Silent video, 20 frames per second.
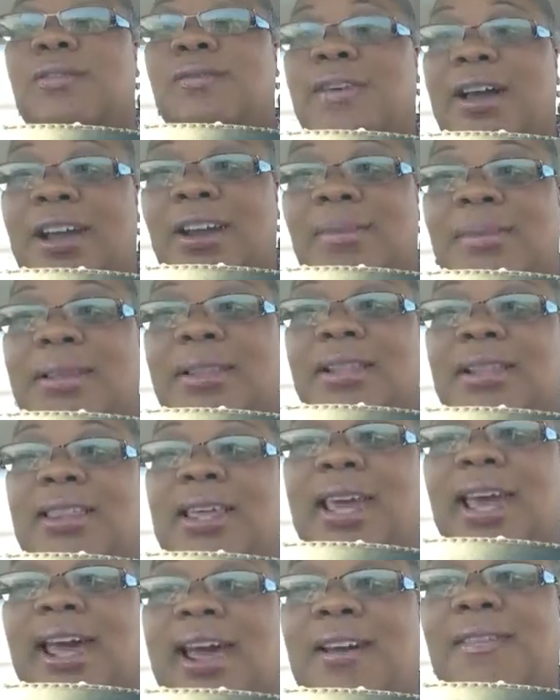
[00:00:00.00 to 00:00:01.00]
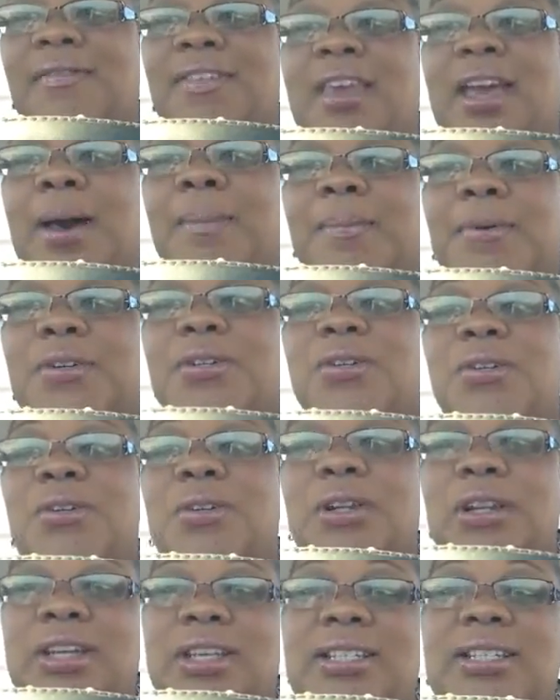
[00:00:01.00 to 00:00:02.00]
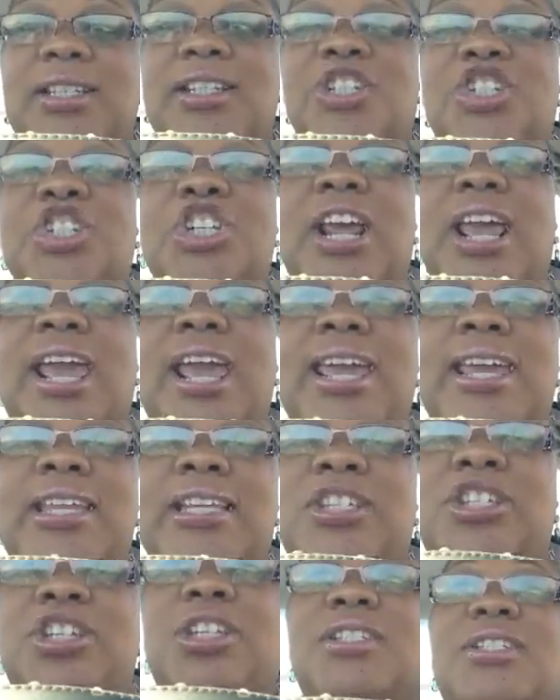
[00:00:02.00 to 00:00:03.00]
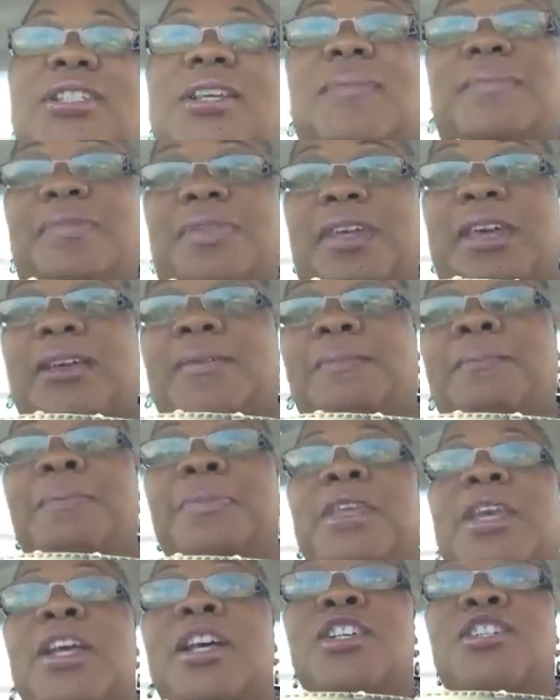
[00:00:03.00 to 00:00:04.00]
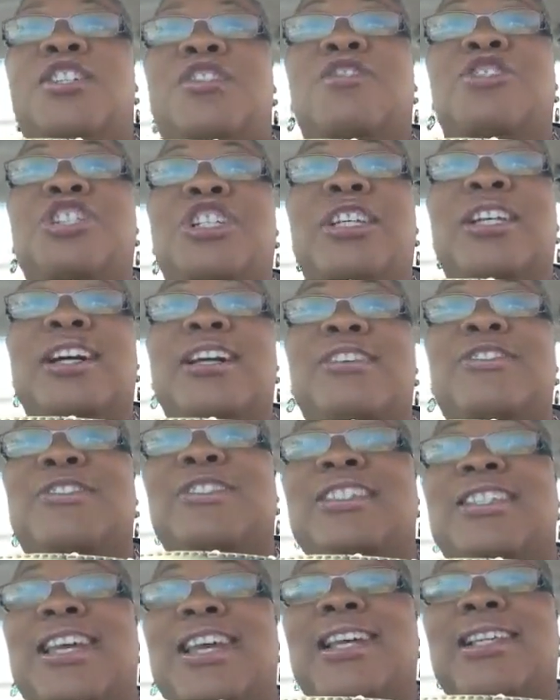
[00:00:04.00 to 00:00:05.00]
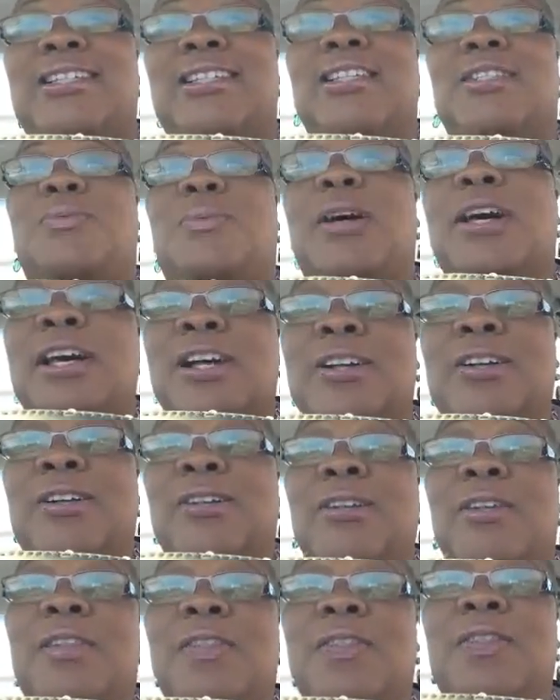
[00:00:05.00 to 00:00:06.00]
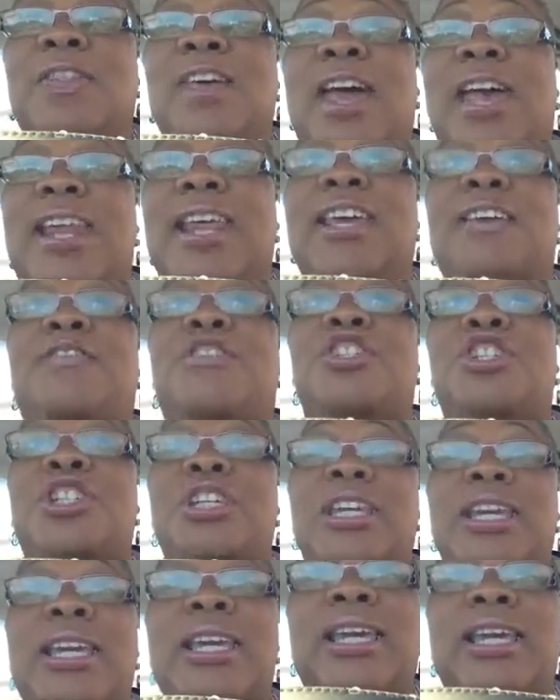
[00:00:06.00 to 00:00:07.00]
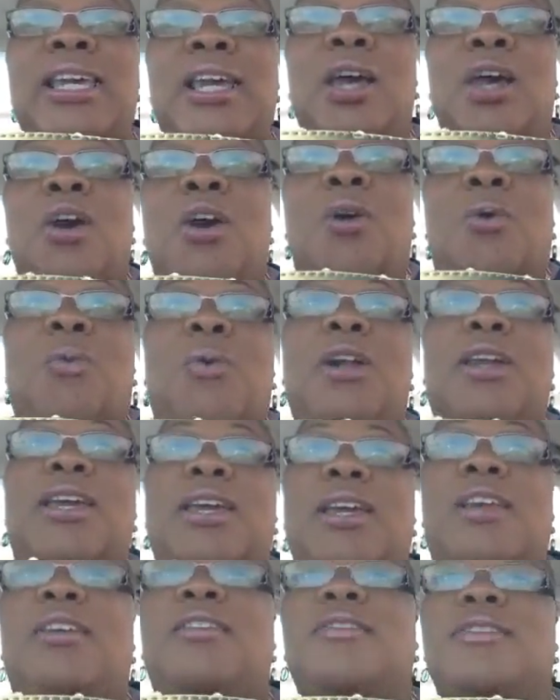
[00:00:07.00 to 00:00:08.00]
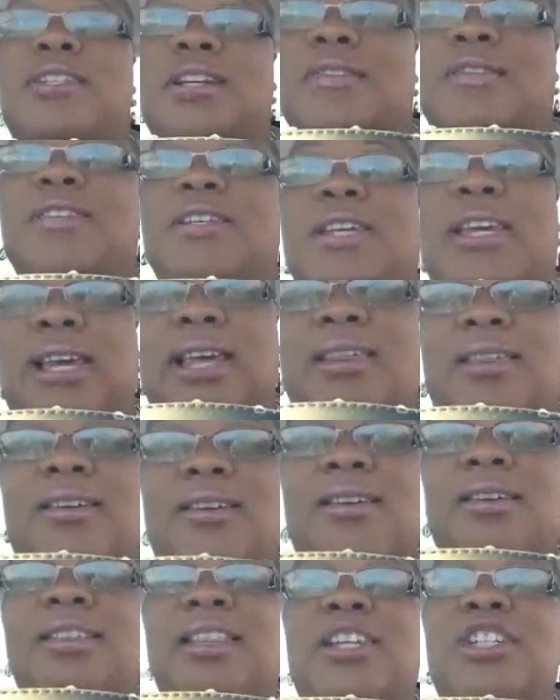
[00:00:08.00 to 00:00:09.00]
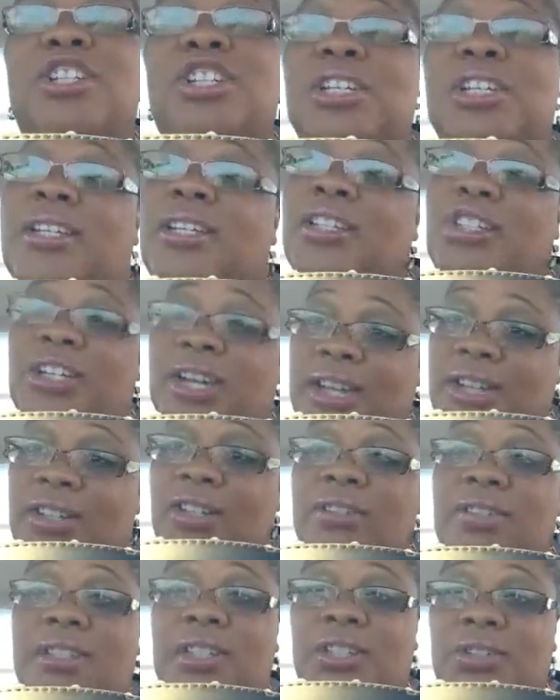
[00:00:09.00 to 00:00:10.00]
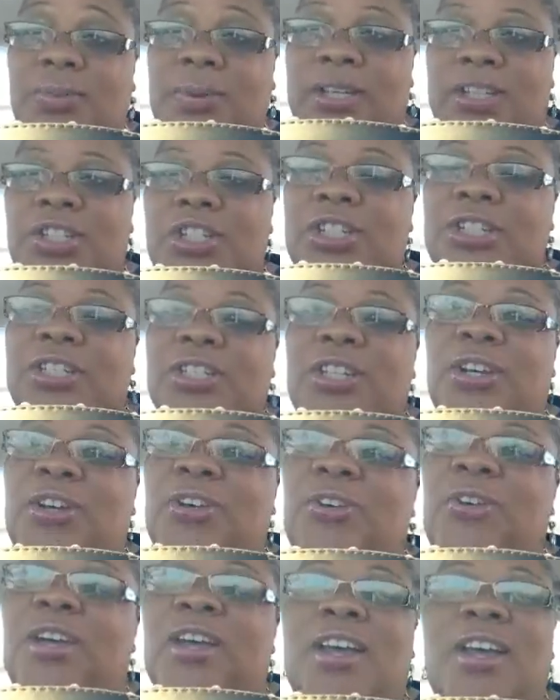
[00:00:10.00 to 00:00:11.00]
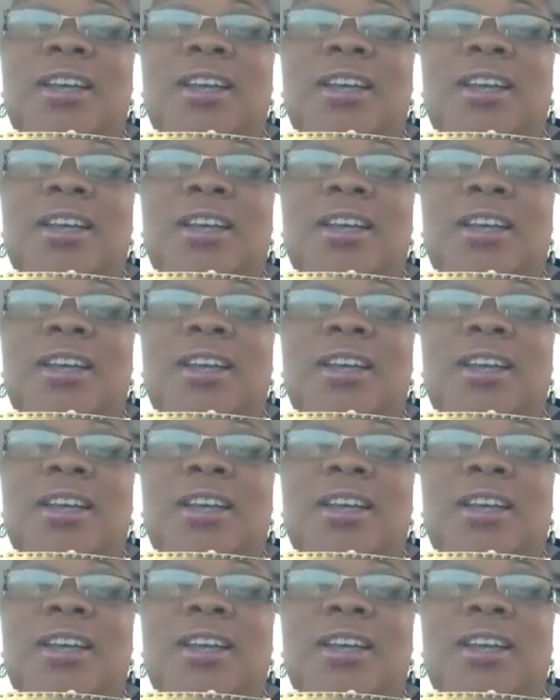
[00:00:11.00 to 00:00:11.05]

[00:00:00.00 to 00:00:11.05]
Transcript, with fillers: environment, that they have the opportunity to change something. So she understands as well that if she were to get herself together, that she could change her situation. So